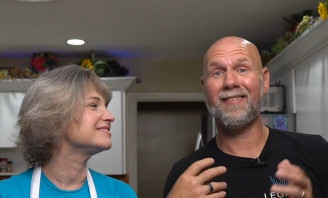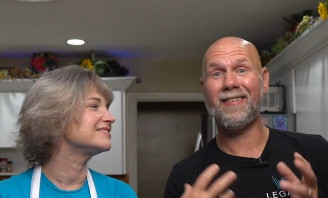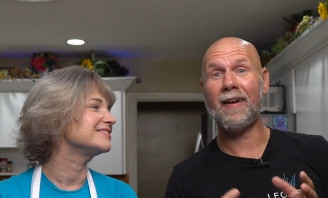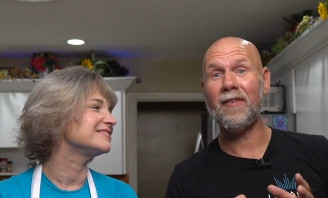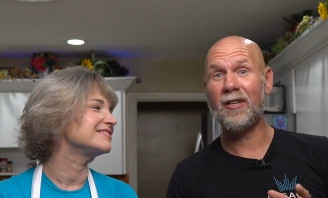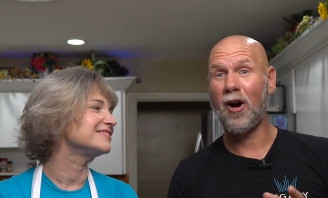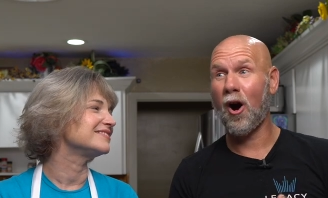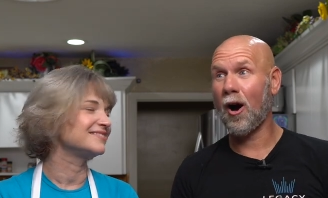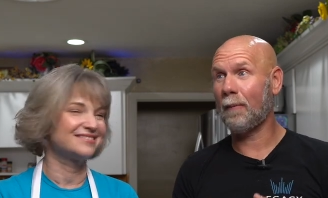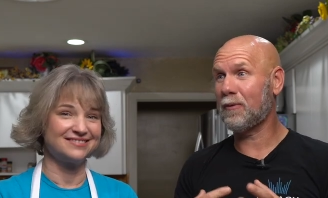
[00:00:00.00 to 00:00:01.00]
Speaker 1: seven
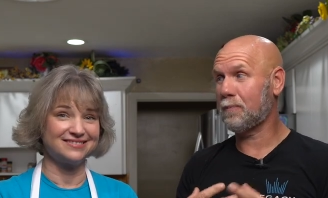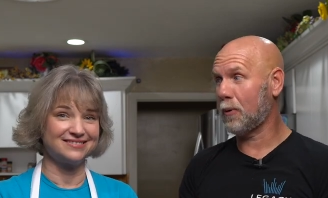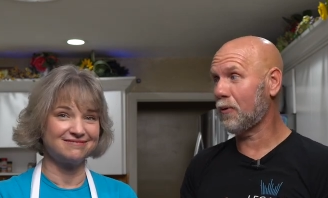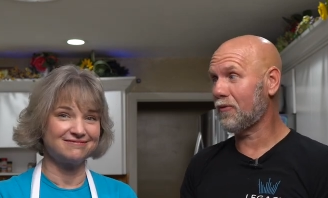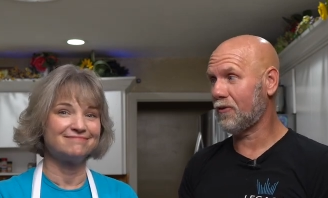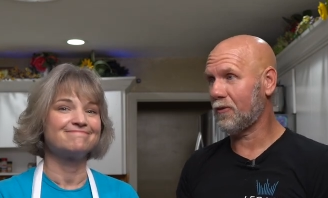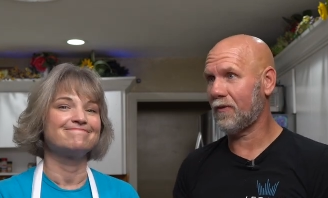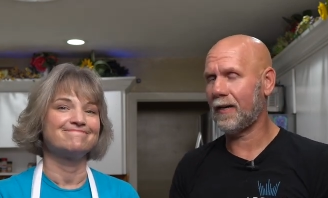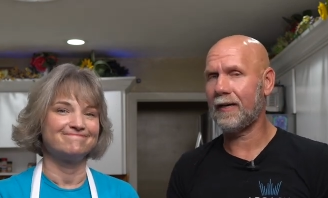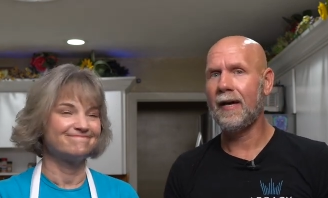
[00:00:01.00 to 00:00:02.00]
carbs per
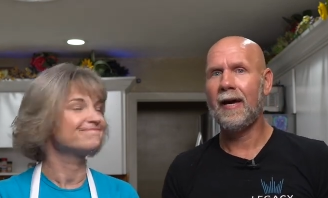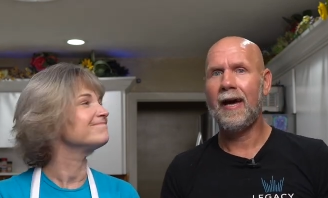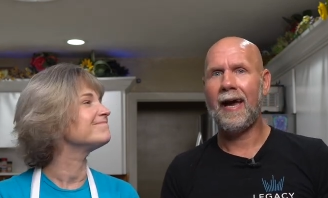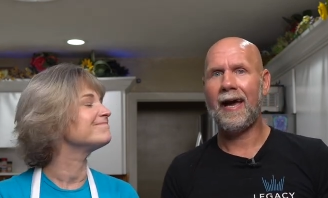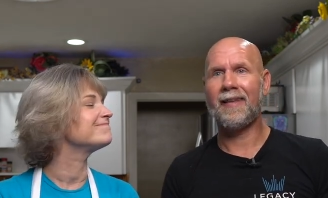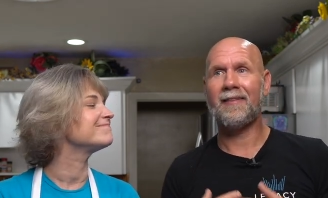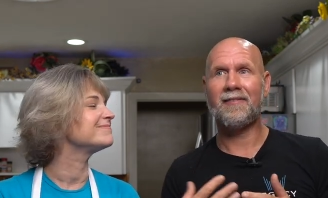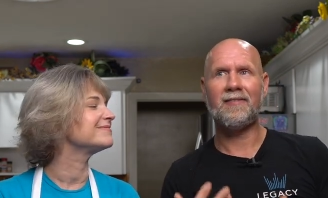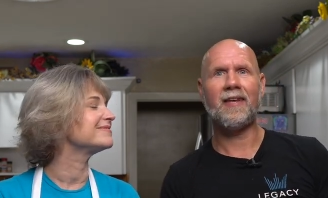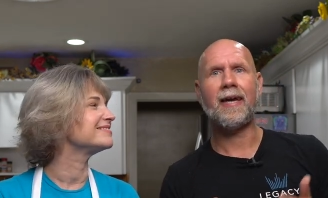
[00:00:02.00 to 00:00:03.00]
serving and the
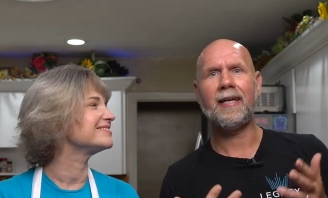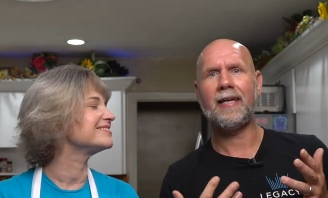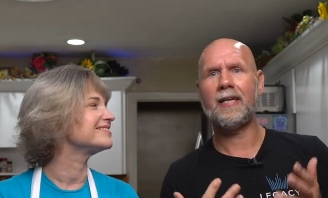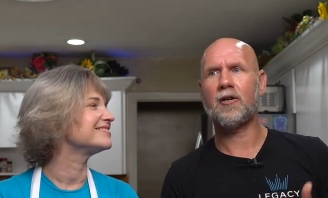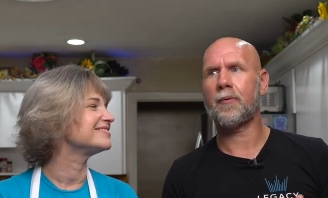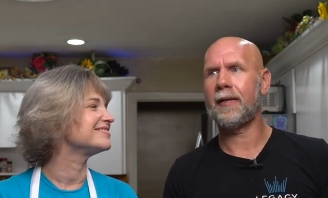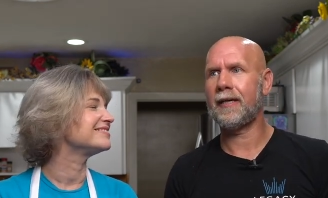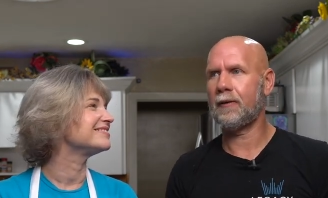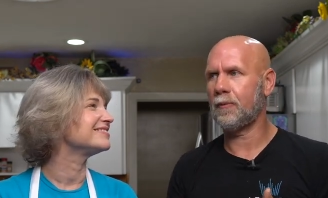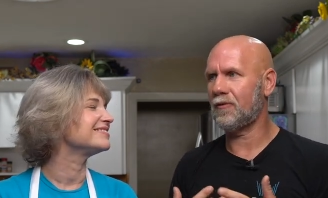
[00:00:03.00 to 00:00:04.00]
second
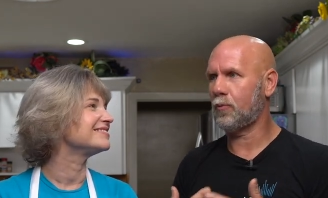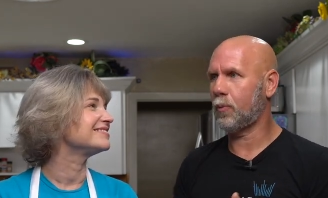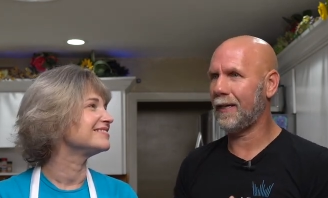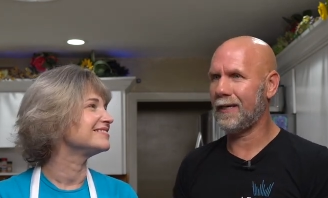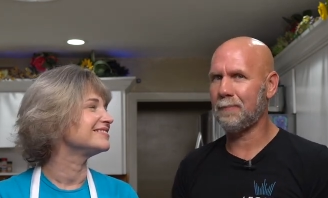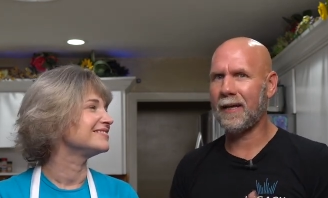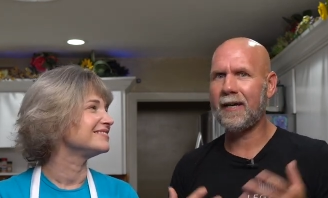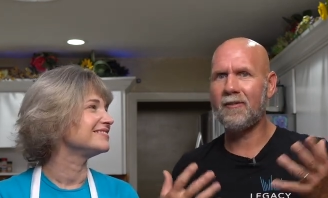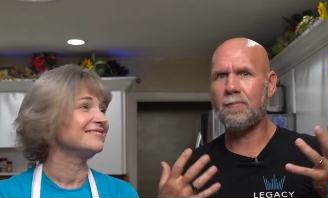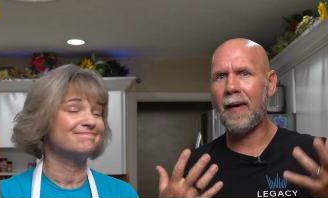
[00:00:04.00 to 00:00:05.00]
ingredient was wheat.
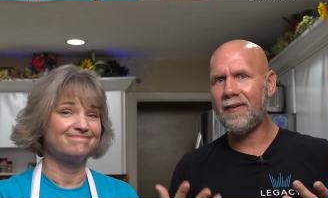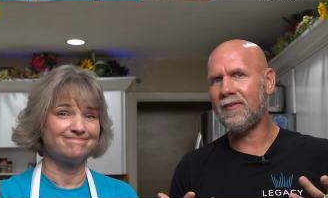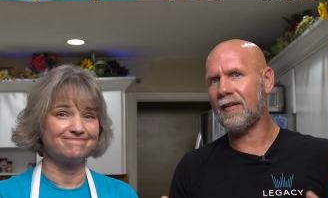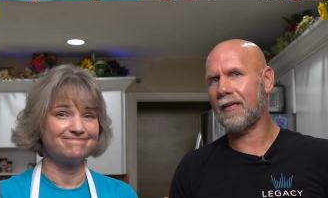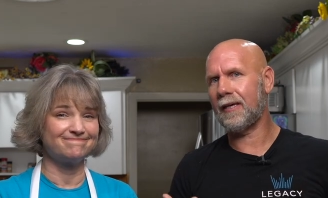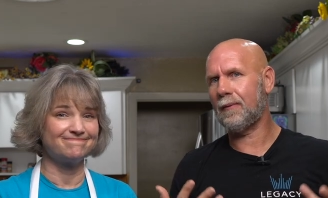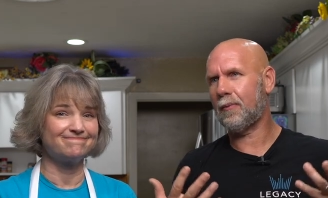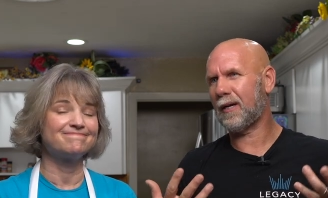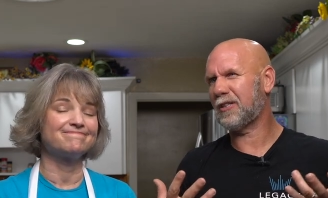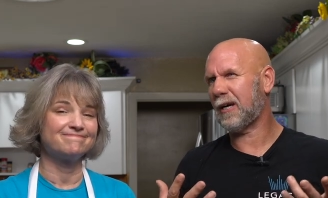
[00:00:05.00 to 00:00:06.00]
Because basically
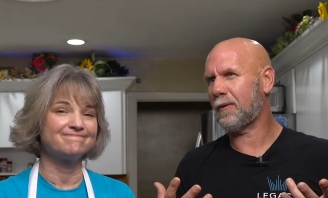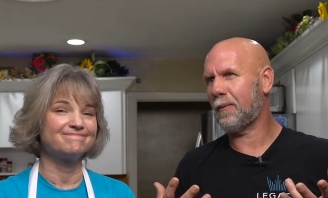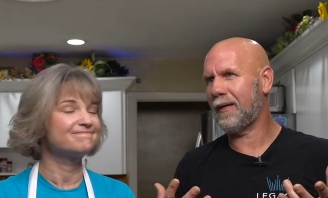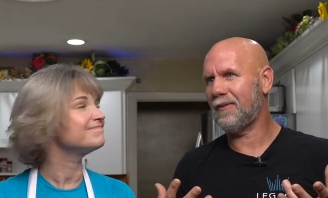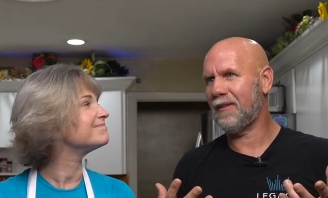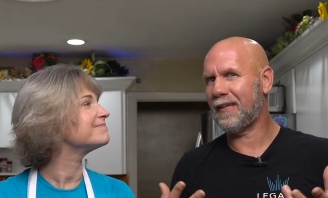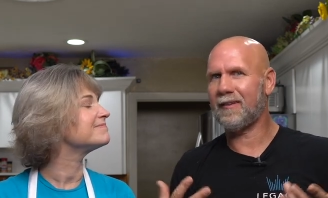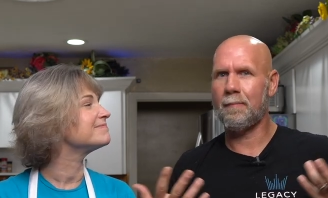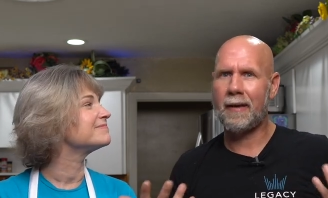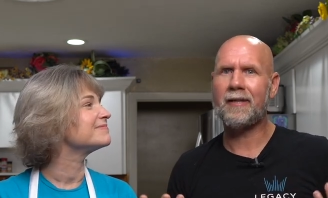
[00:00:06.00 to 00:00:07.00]
what a gyro is, it's
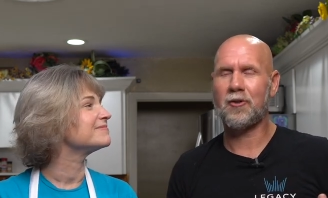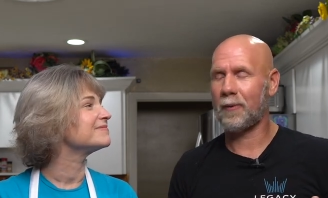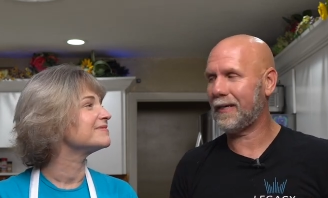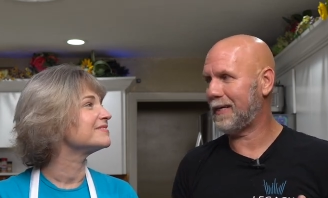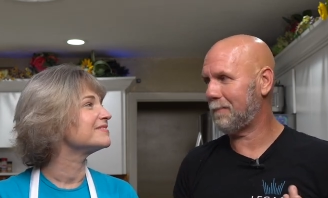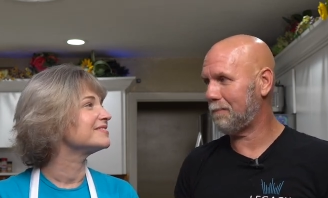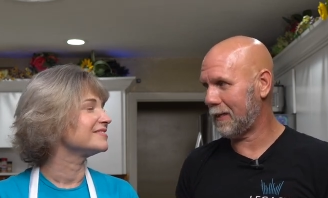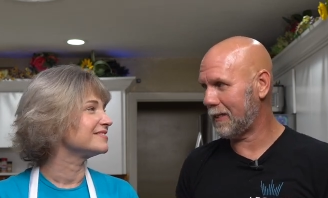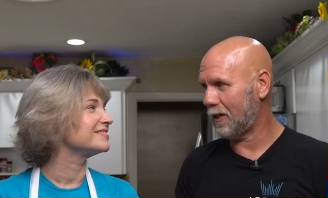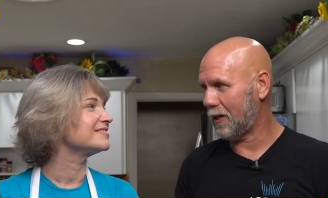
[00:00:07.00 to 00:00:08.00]
a Mediterranean
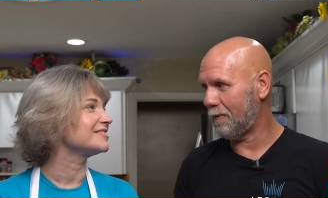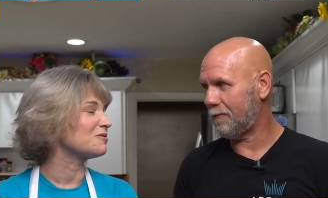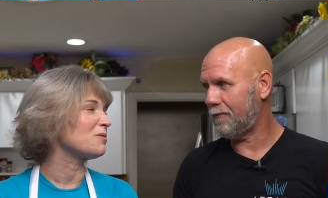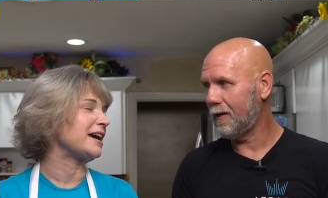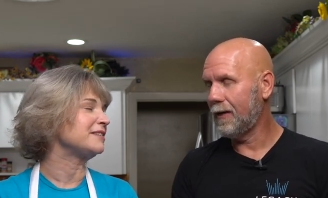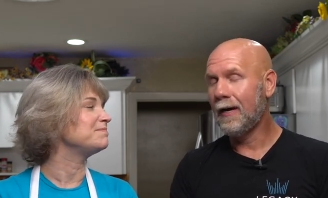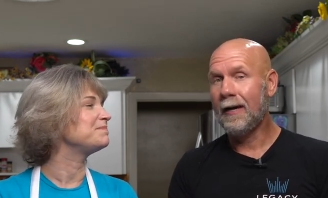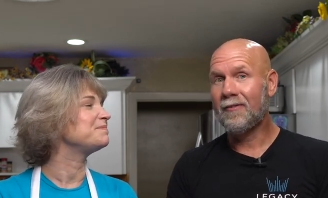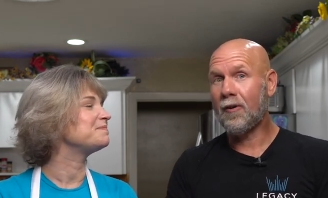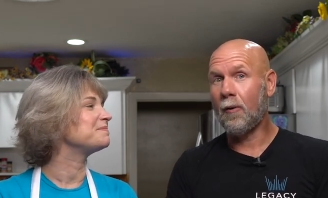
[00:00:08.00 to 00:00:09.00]
meatloaf. Right.
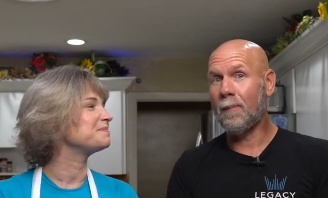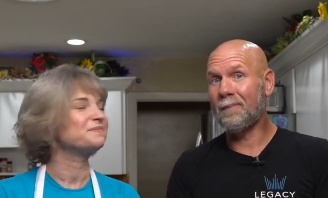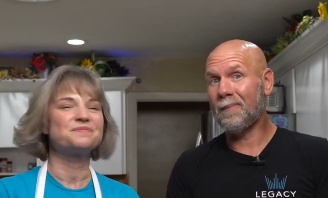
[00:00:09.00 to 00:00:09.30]
So